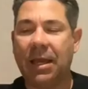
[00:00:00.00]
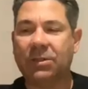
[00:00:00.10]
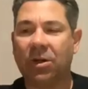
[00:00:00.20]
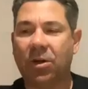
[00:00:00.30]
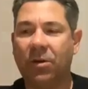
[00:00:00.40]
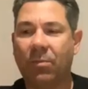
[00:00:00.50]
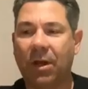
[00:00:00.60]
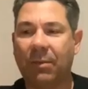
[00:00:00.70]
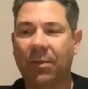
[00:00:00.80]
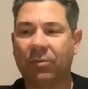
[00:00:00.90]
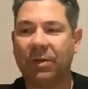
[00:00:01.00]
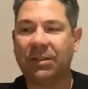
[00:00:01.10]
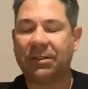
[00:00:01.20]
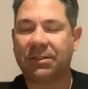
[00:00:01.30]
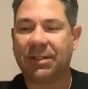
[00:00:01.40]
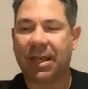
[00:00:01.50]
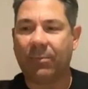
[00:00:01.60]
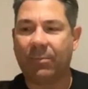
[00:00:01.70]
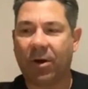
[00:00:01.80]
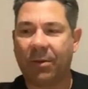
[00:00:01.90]
so my number 3 is Stand
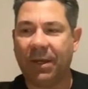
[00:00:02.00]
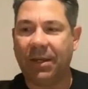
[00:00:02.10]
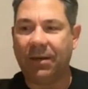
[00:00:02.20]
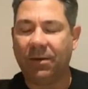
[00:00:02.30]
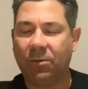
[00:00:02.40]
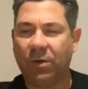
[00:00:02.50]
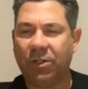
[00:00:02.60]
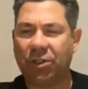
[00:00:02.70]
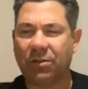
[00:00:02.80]
By Me, which